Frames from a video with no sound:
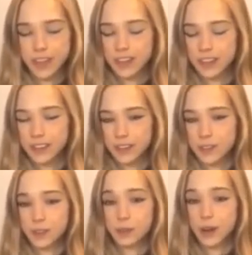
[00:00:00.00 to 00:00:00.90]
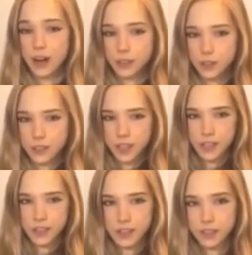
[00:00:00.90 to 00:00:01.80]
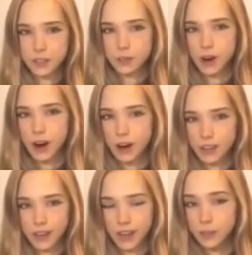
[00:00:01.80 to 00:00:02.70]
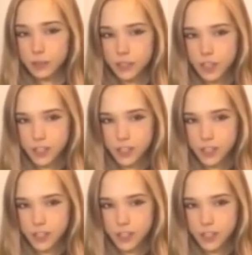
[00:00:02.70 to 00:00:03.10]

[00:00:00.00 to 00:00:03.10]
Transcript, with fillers: Uh, so, are you saying that you are a climate change